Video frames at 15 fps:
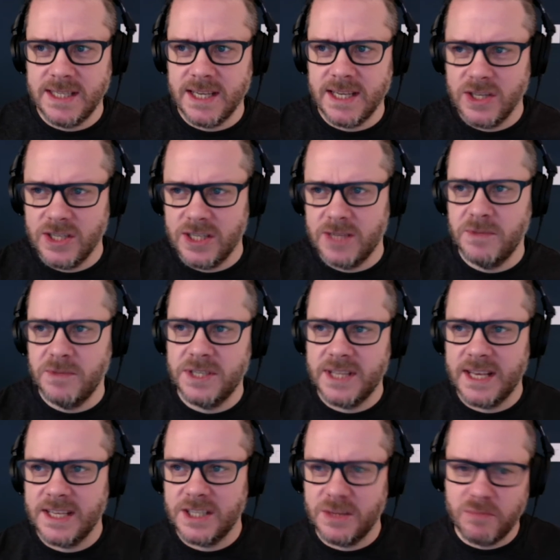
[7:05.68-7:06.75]
their customers,
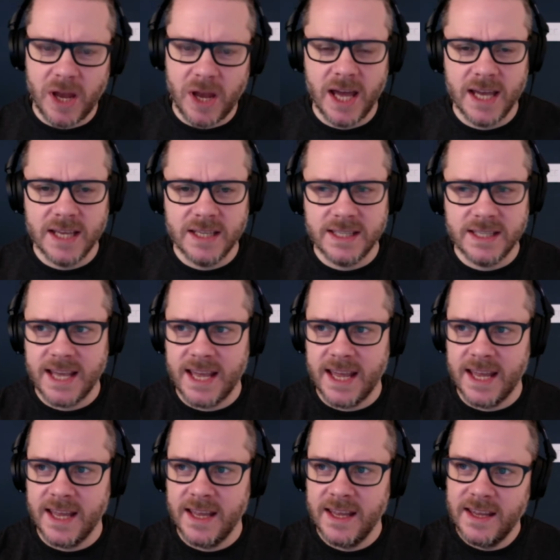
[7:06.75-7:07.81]
their suppliers,
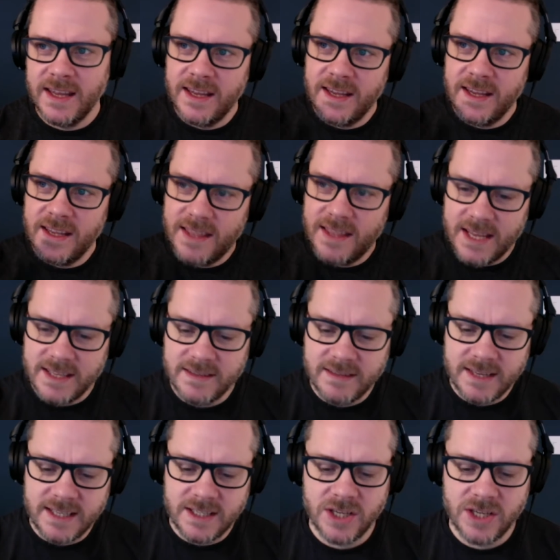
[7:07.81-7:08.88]
their
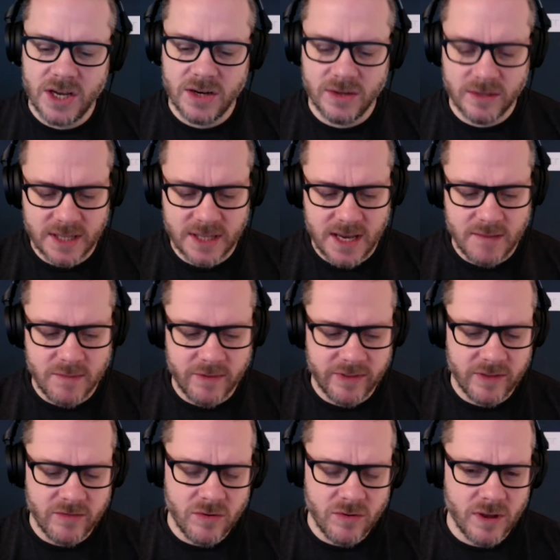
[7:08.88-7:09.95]
internal team. If
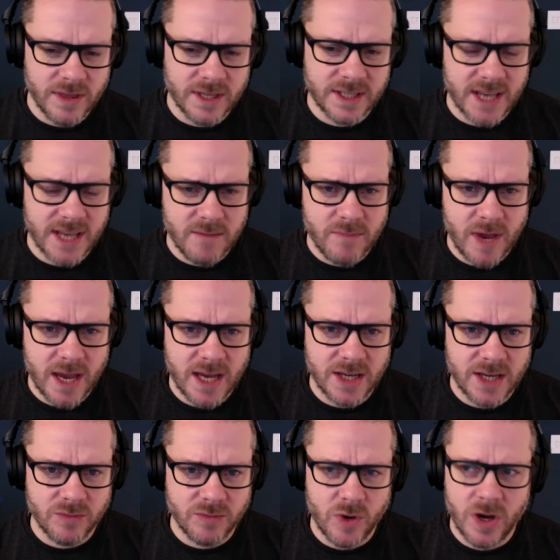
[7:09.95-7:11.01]
they're all on the same
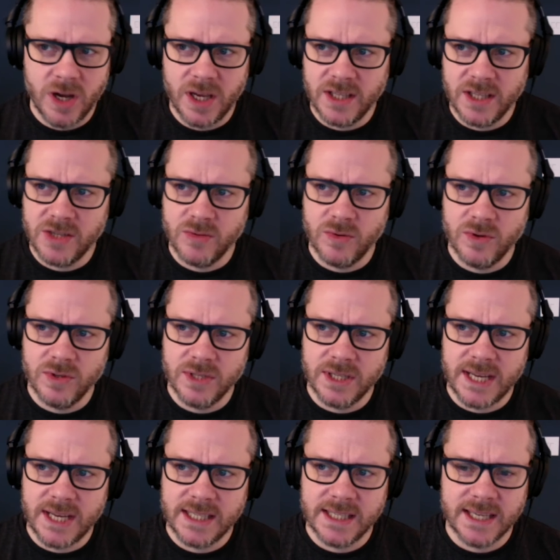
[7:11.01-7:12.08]
page and working towards a
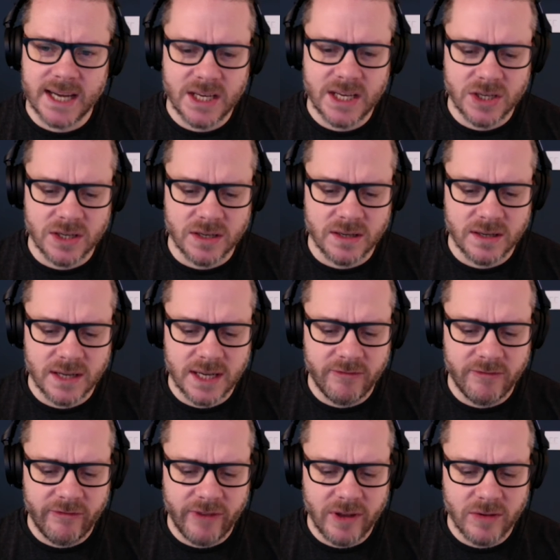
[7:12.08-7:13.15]
destination,
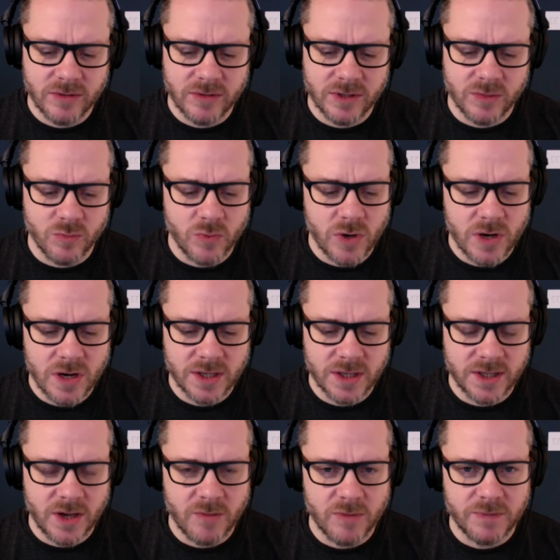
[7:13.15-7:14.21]
it feels and works
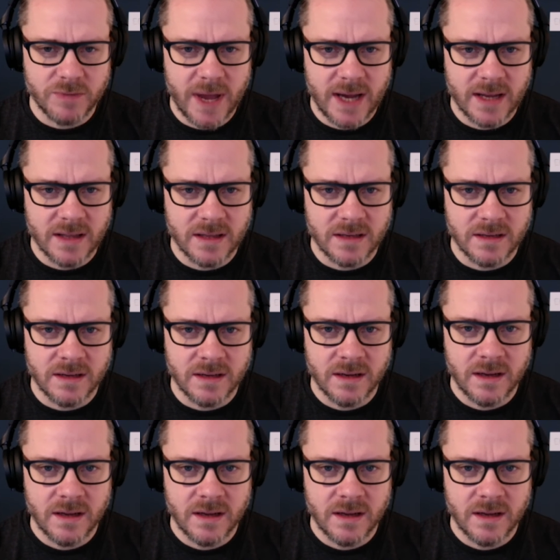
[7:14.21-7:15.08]
so much better than,